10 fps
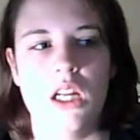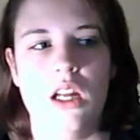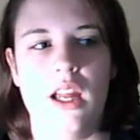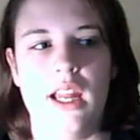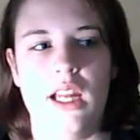
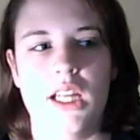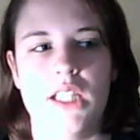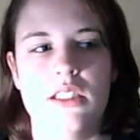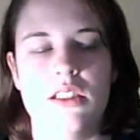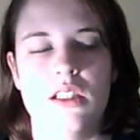
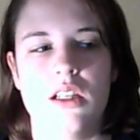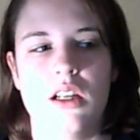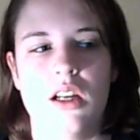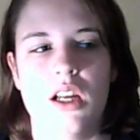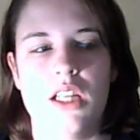And
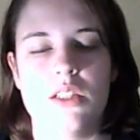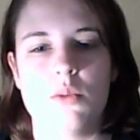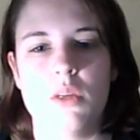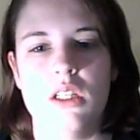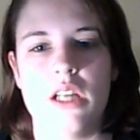it's
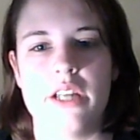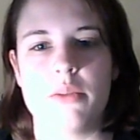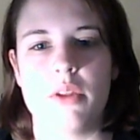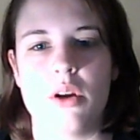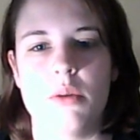really nice
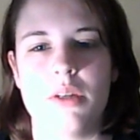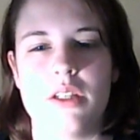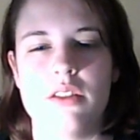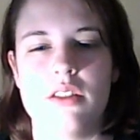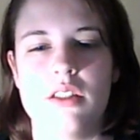with her,
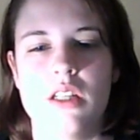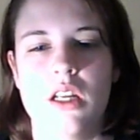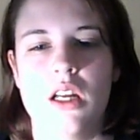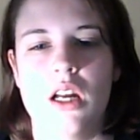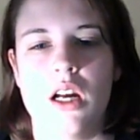because
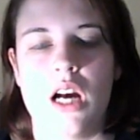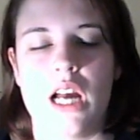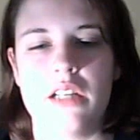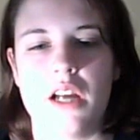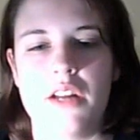I
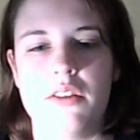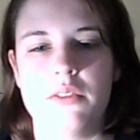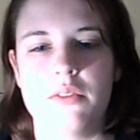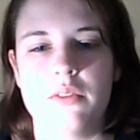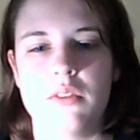kind of
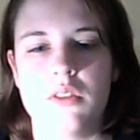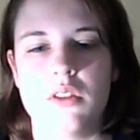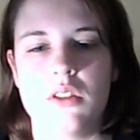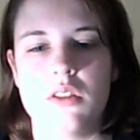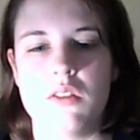
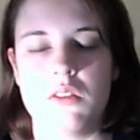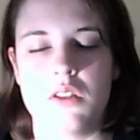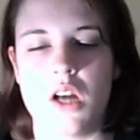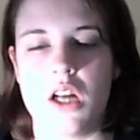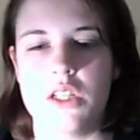
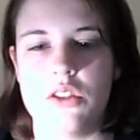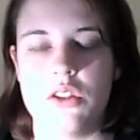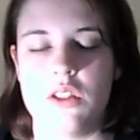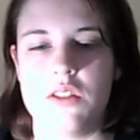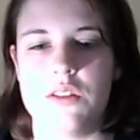gone into
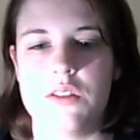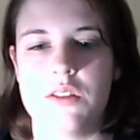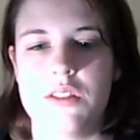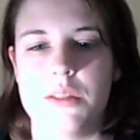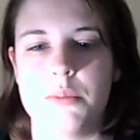this
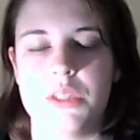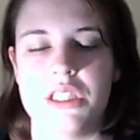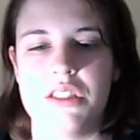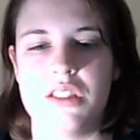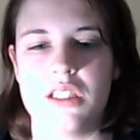
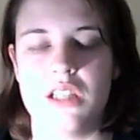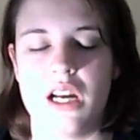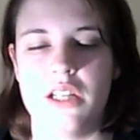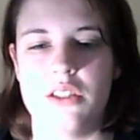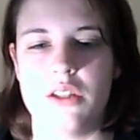simplistic
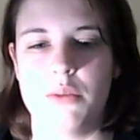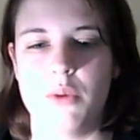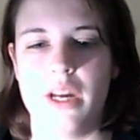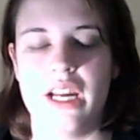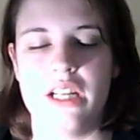kind of
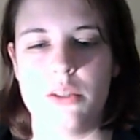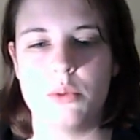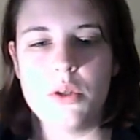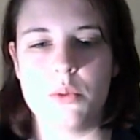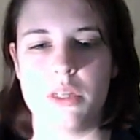way. I don't
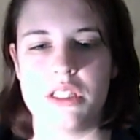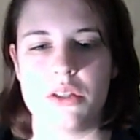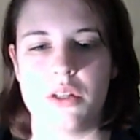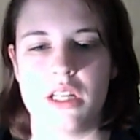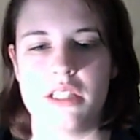want to waste a
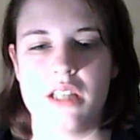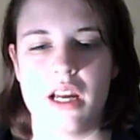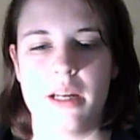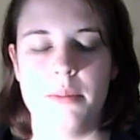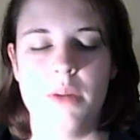whole lot of
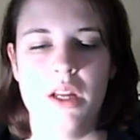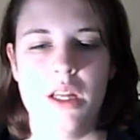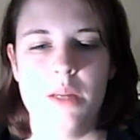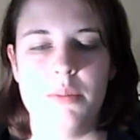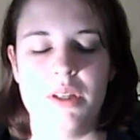time
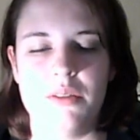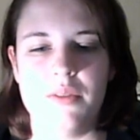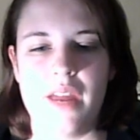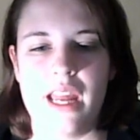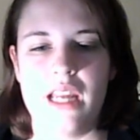being
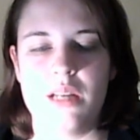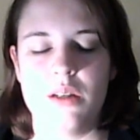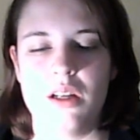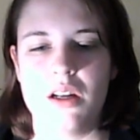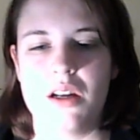vague,
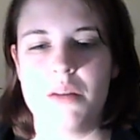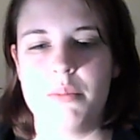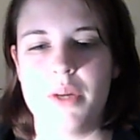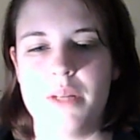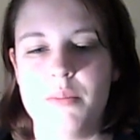
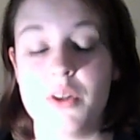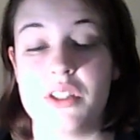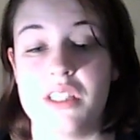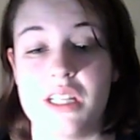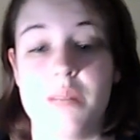but most
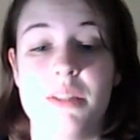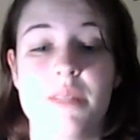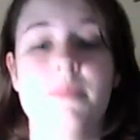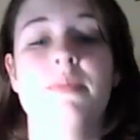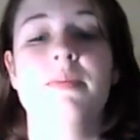of the time
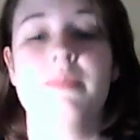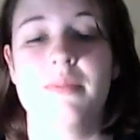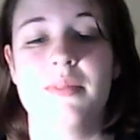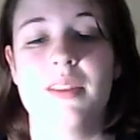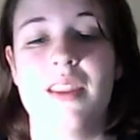some
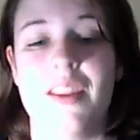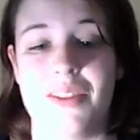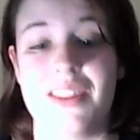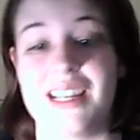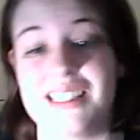of the
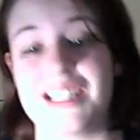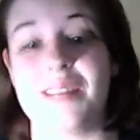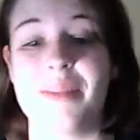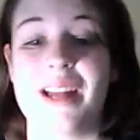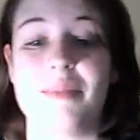things that
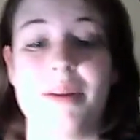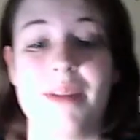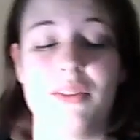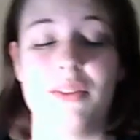come out of my mouth